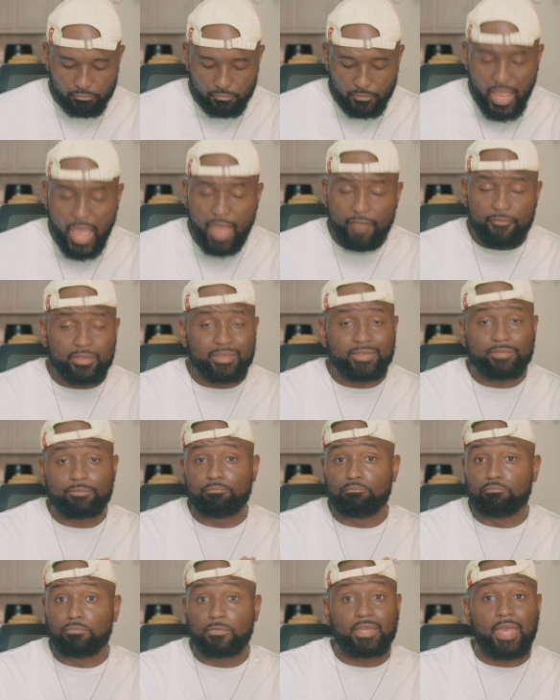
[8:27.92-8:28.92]
I have
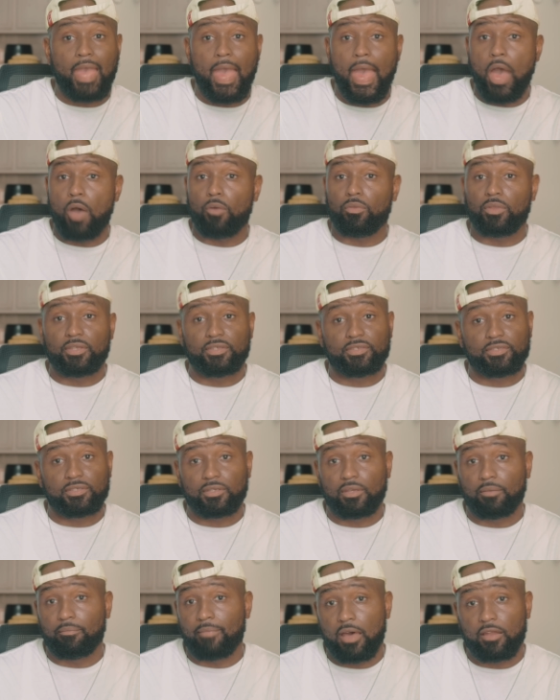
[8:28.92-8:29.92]
countless
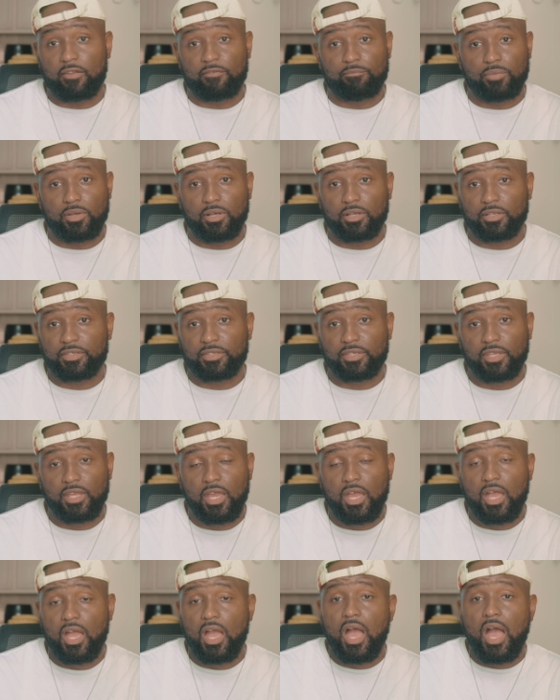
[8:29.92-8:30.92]
amount of books.
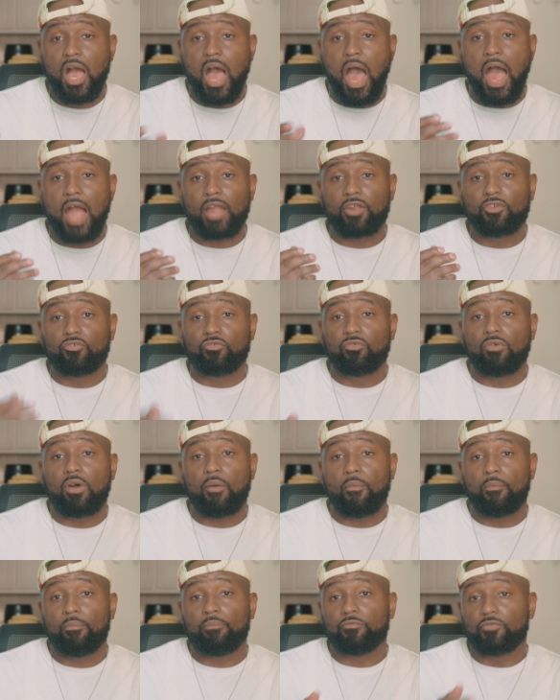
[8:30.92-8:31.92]
I grew
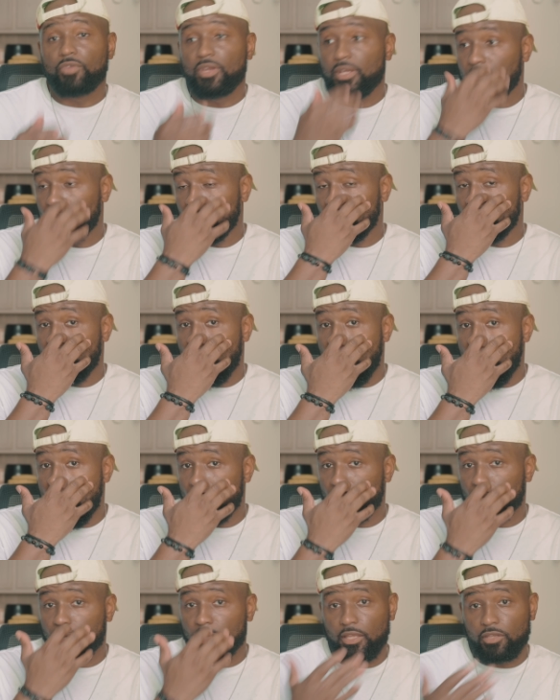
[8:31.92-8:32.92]
up reading a
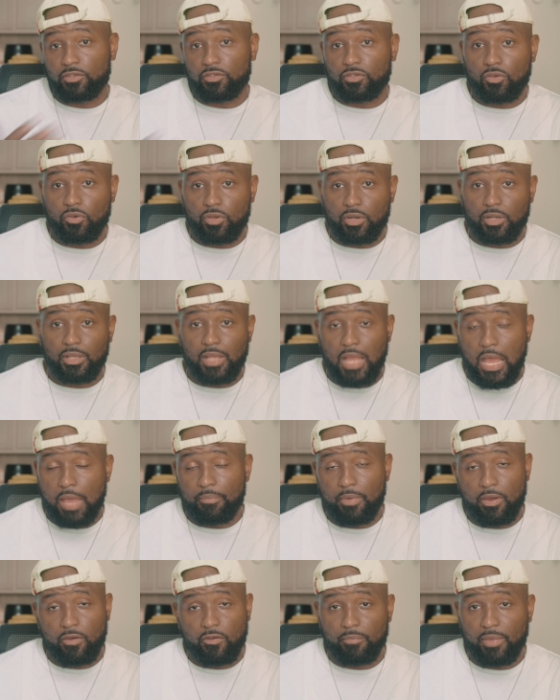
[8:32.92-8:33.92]
lot because I used to go to the
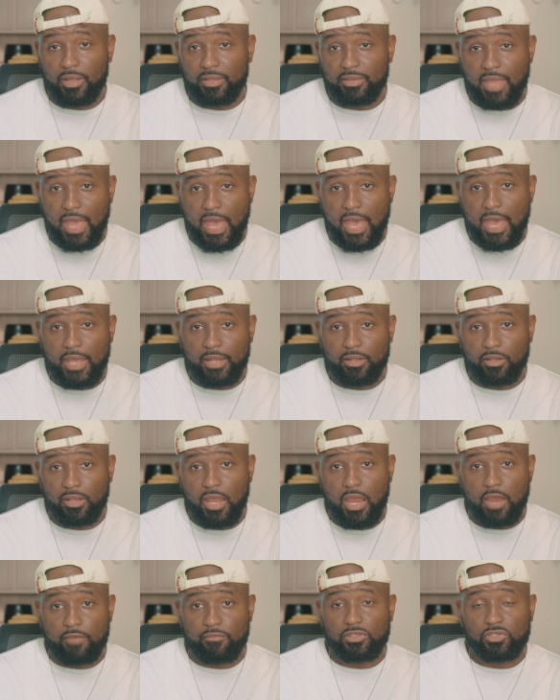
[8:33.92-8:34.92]
library with my dad
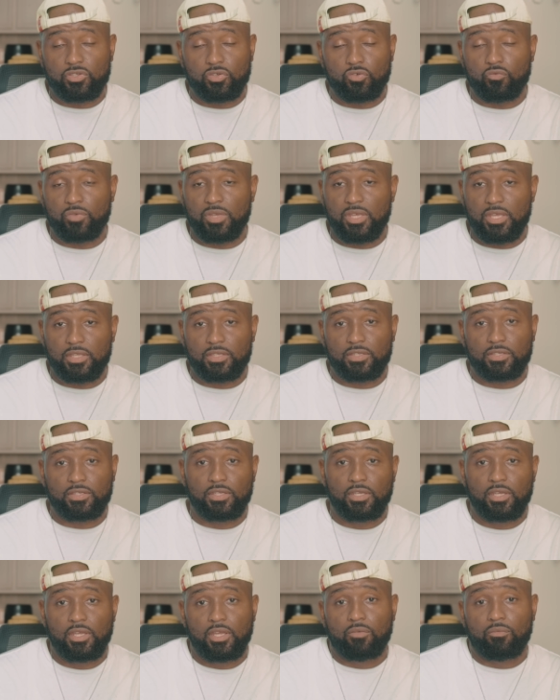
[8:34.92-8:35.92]
every two weeks
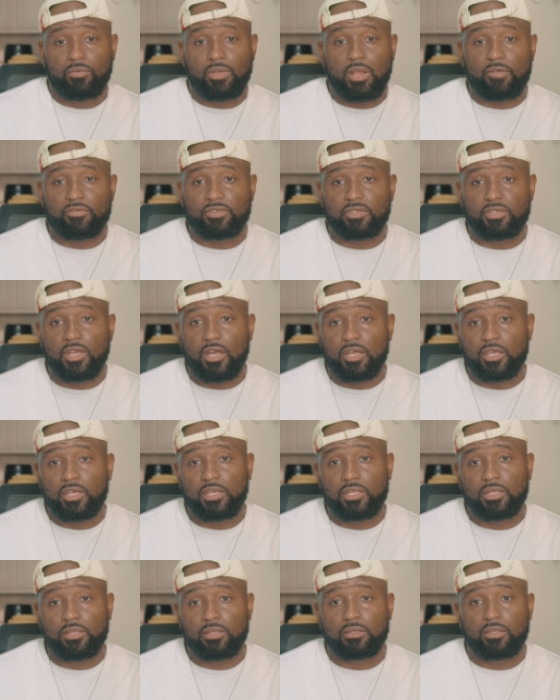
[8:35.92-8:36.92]
when I was a
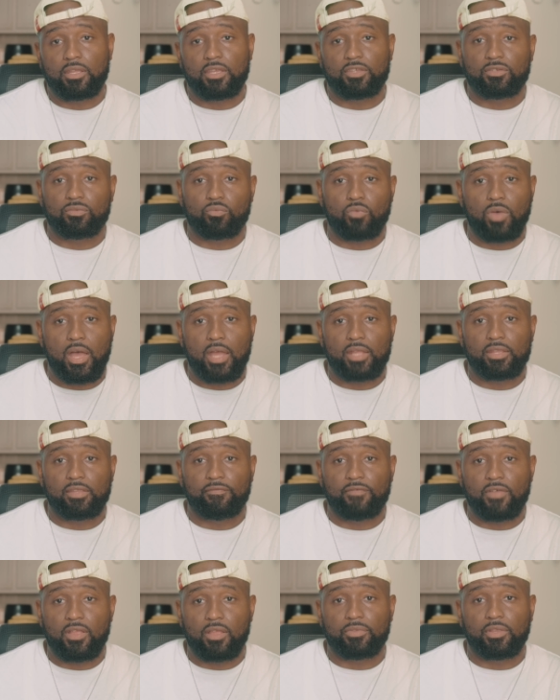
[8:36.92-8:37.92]
youngin. That's why I
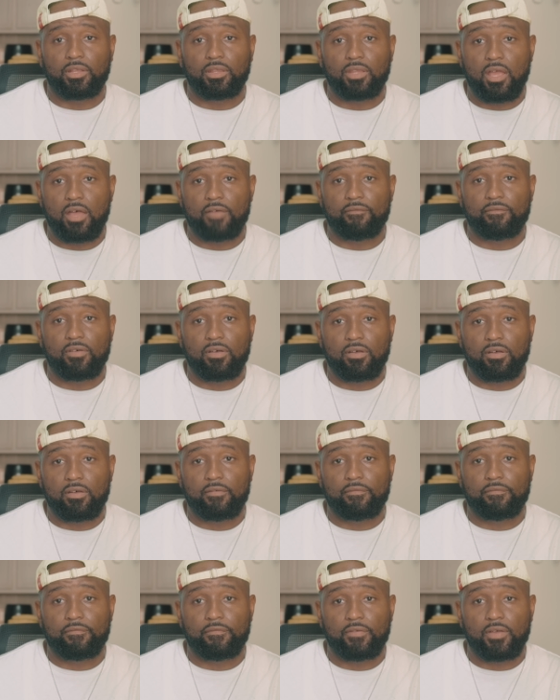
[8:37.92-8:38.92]
developed the love
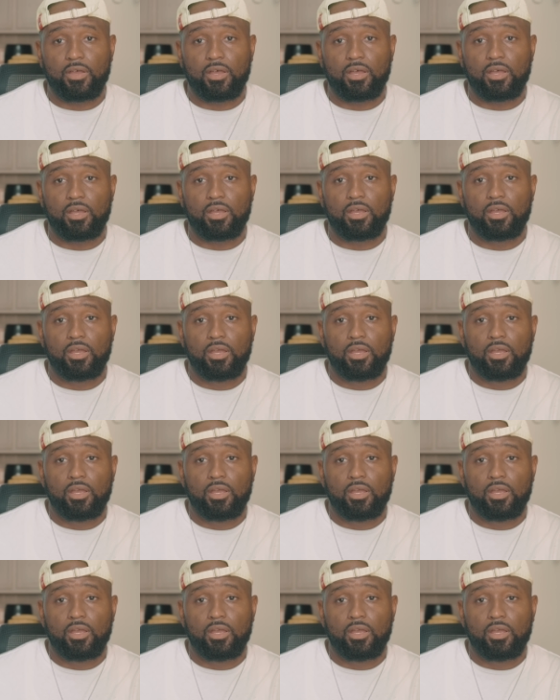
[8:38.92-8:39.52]
of uh,